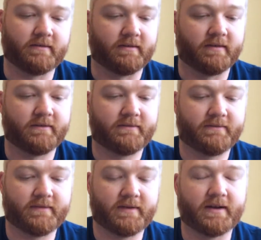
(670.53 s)
or if
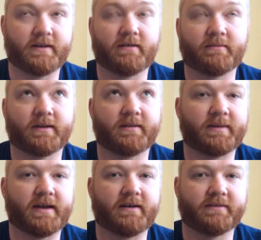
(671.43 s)
I know I'm gonna
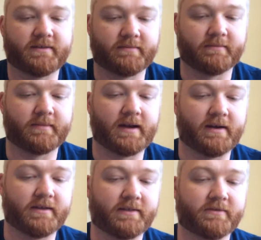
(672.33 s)
be out in some
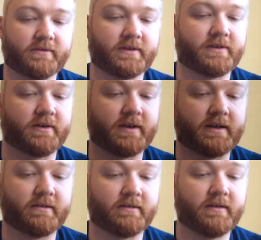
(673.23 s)
area that's really
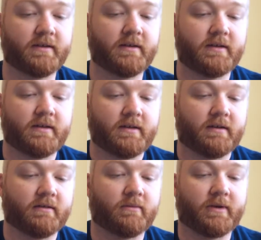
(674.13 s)
dirty
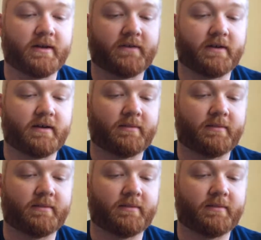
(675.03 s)
or whatever,